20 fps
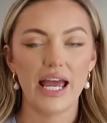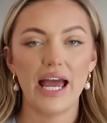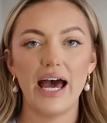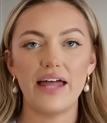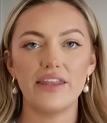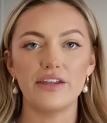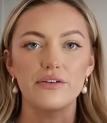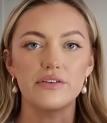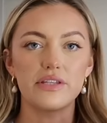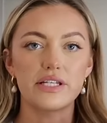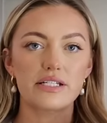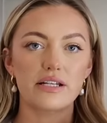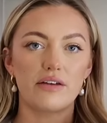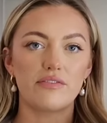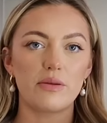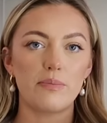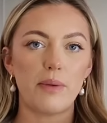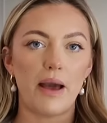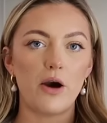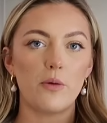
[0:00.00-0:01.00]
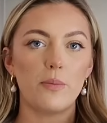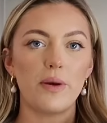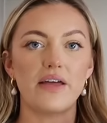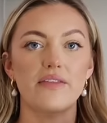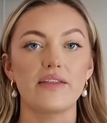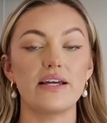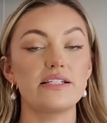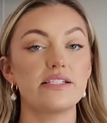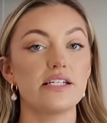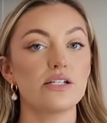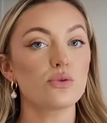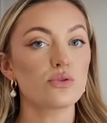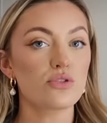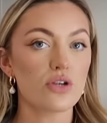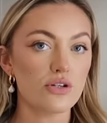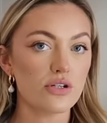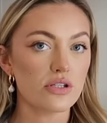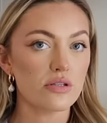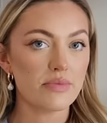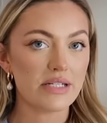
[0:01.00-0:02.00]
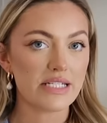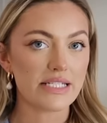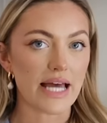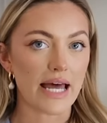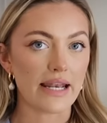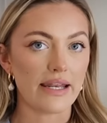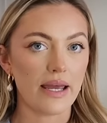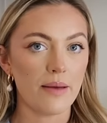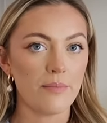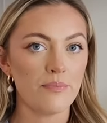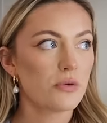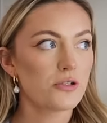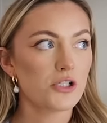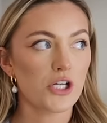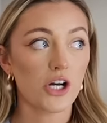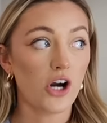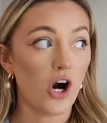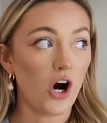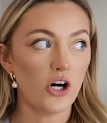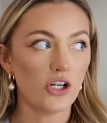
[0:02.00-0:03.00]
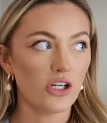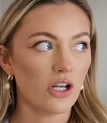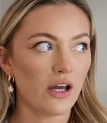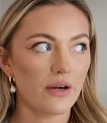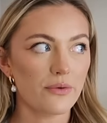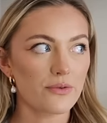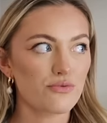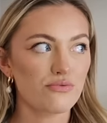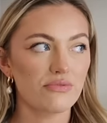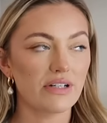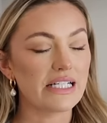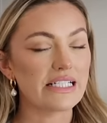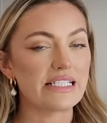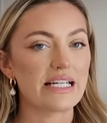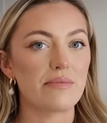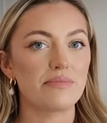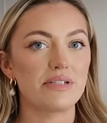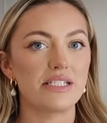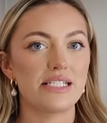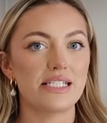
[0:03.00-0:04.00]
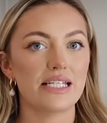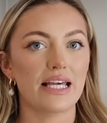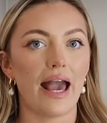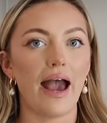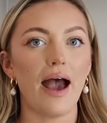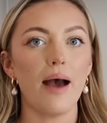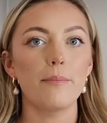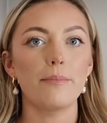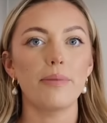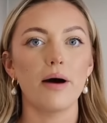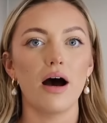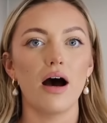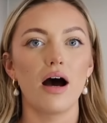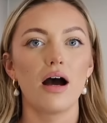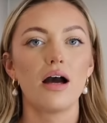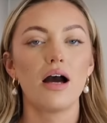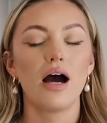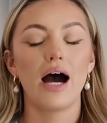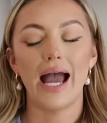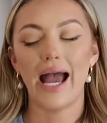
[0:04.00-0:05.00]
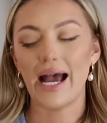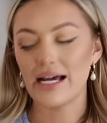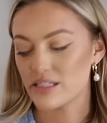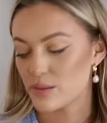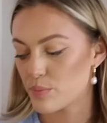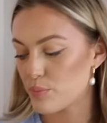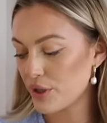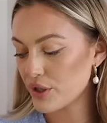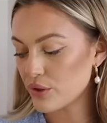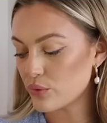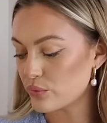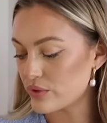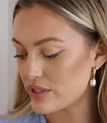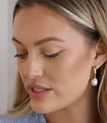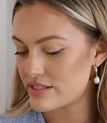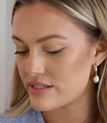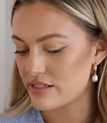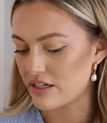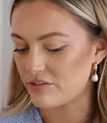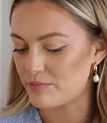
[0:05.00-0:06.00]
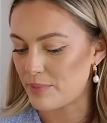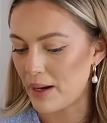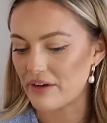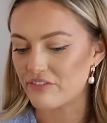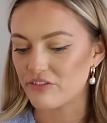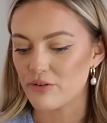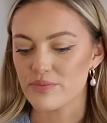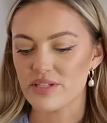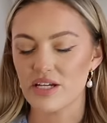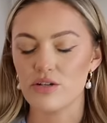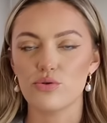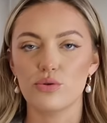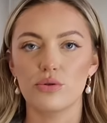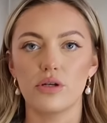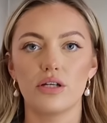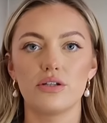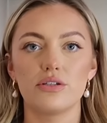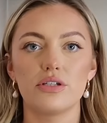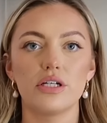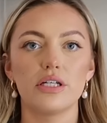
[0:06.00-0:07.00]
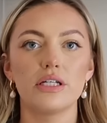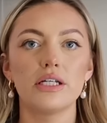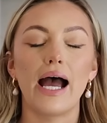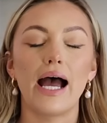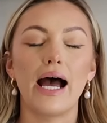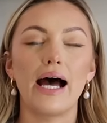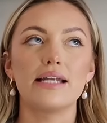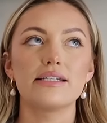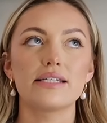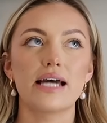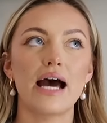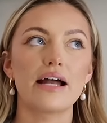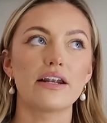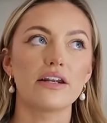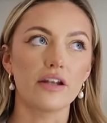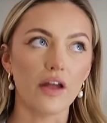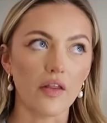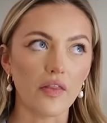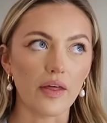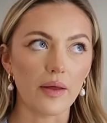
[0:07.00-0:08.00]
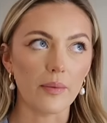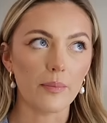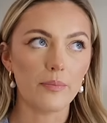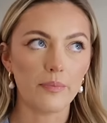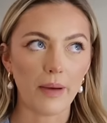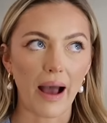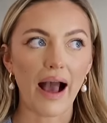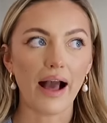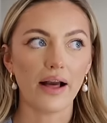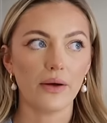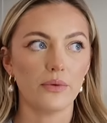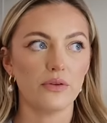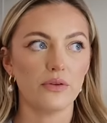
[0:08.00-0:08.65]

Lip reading: And they're in this lovely pale pink. They did also do them in denim, which I can't lie, I was really tempted to get, but I had to bring all this stuff back from central London, and I had another bag